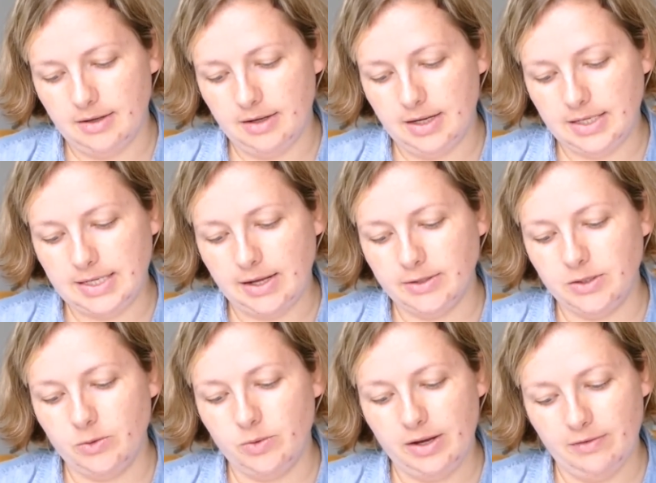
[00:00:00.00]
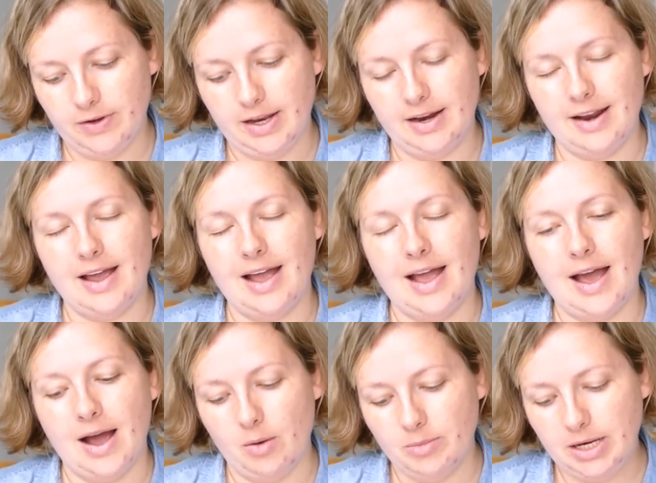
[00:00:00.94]
it tells you
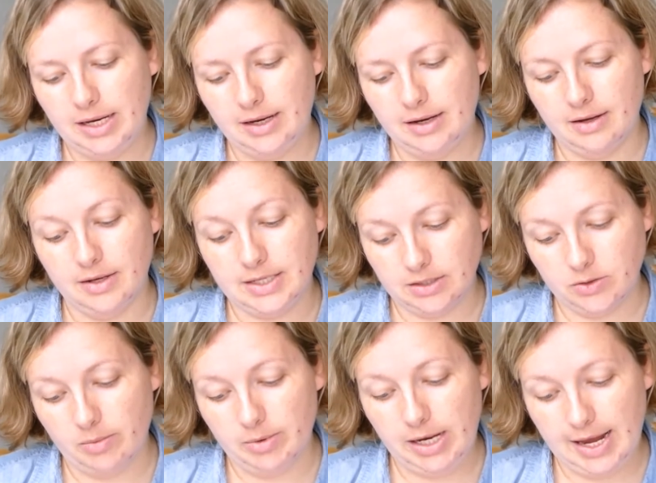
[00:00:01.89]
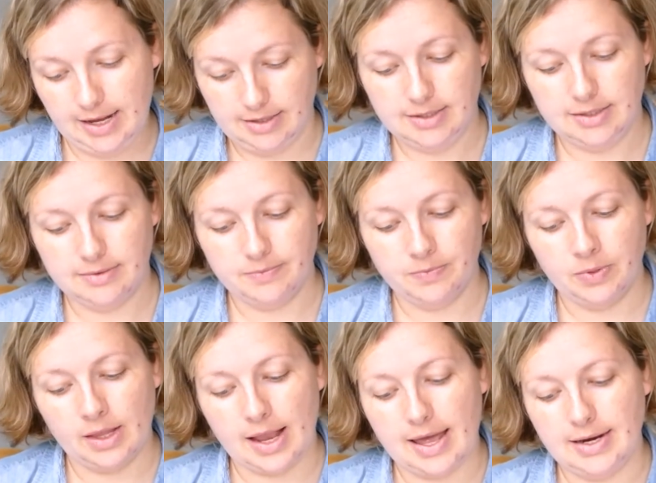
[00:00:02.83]
how many ends,
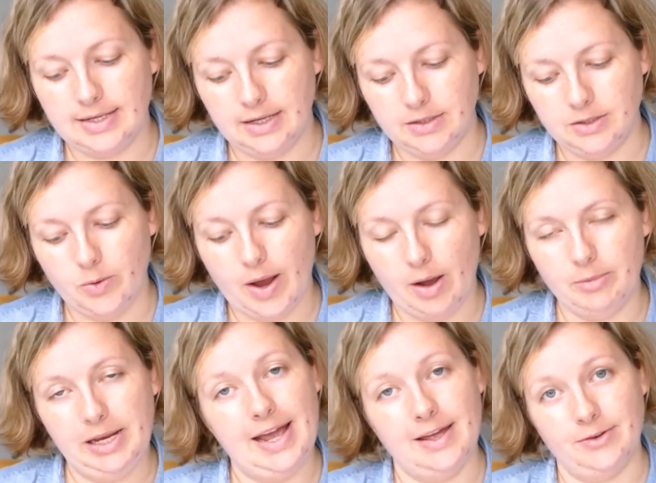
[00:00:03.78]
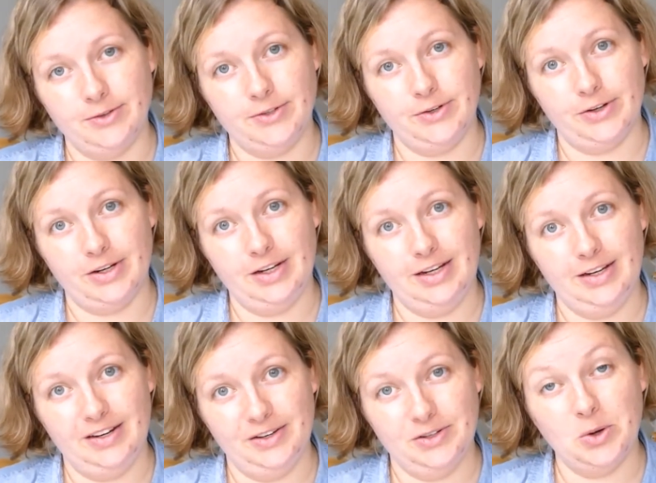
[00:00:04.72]
and it tells you how many heddles you're going to
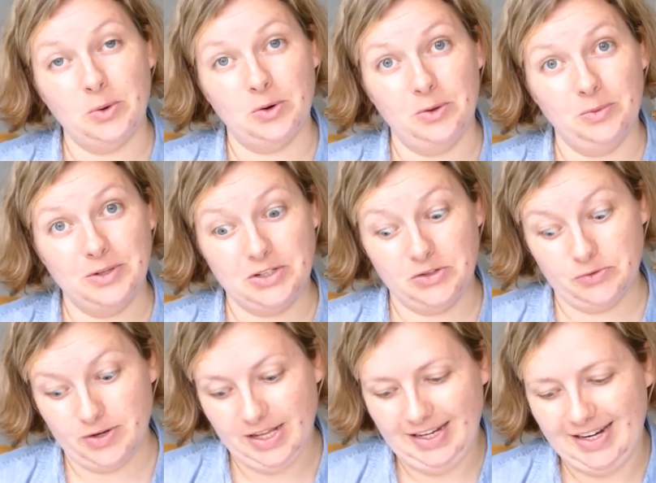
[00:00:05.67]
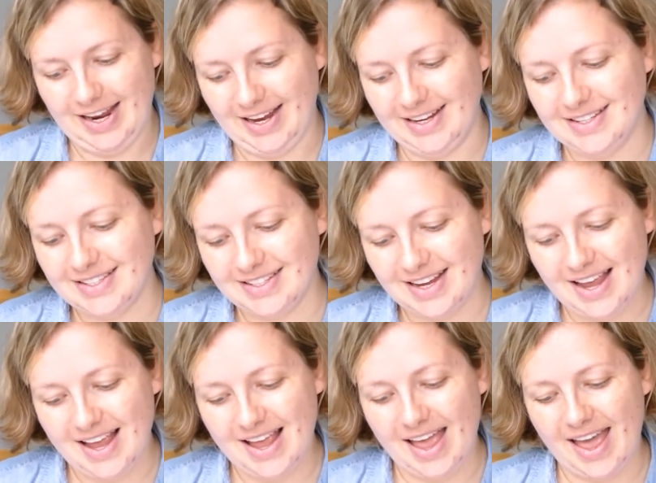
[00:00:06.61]
need in total, which is really nice.
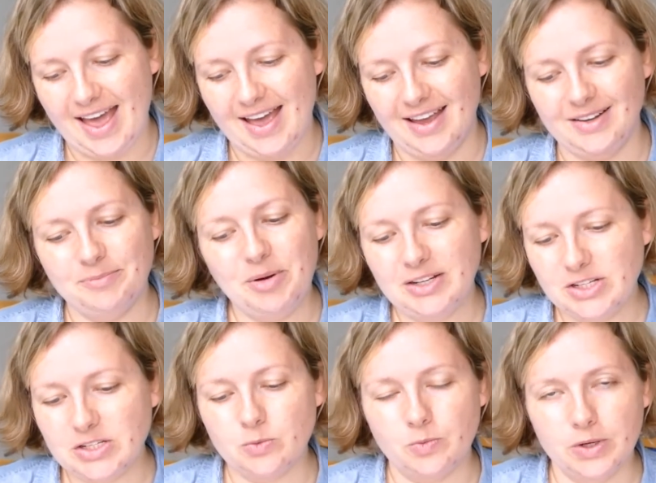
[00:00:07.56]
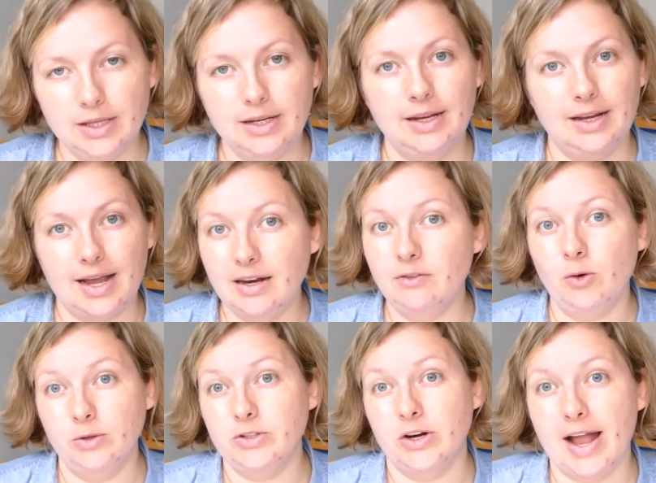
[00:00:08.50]
But just really, it kind of
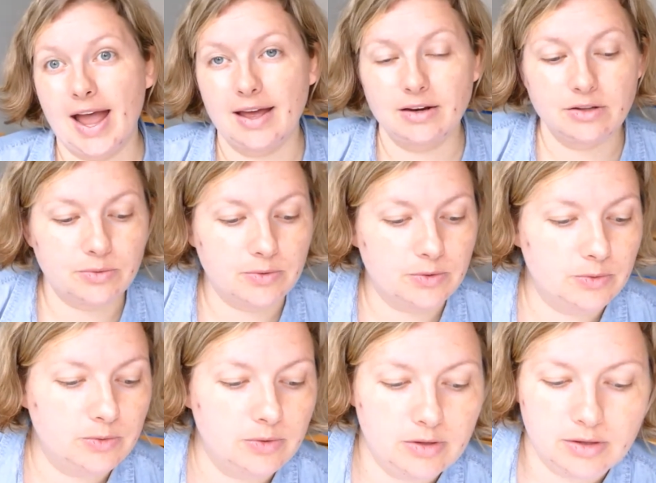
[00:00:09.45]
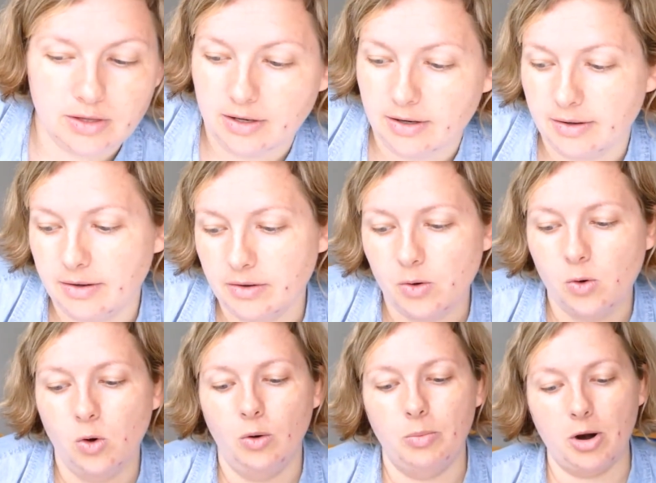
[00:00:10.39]
holds your hand through the
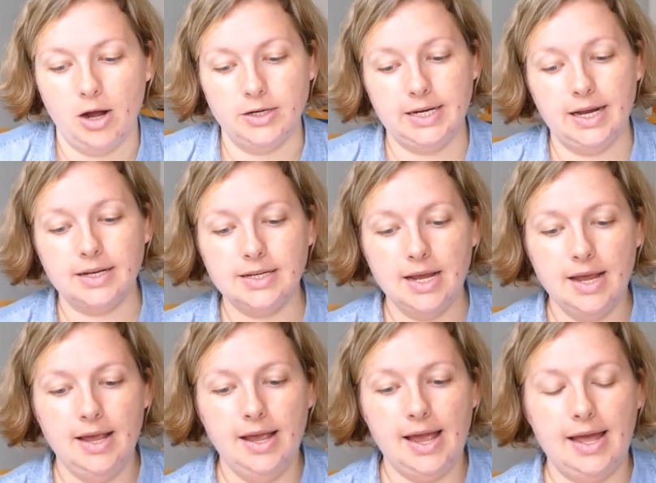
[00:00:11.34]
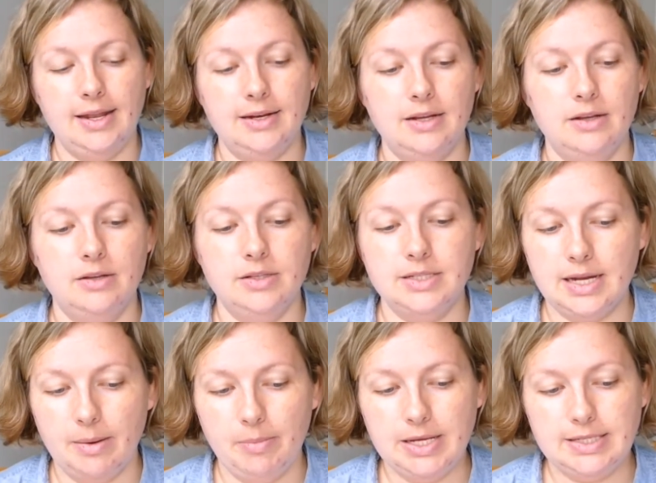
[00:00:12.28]
whole project. And
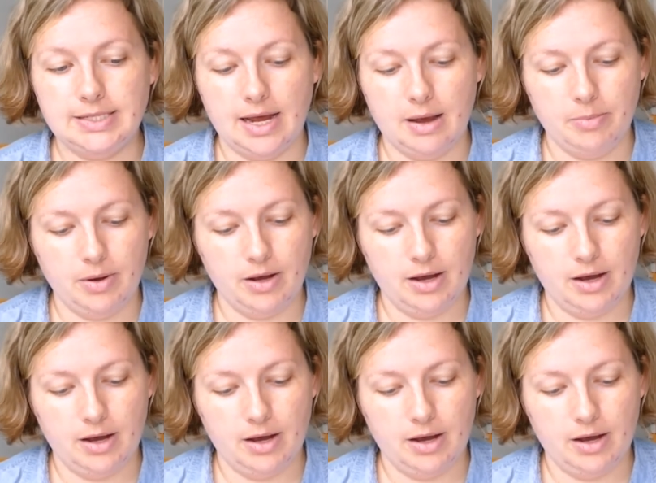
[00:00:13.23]
step by step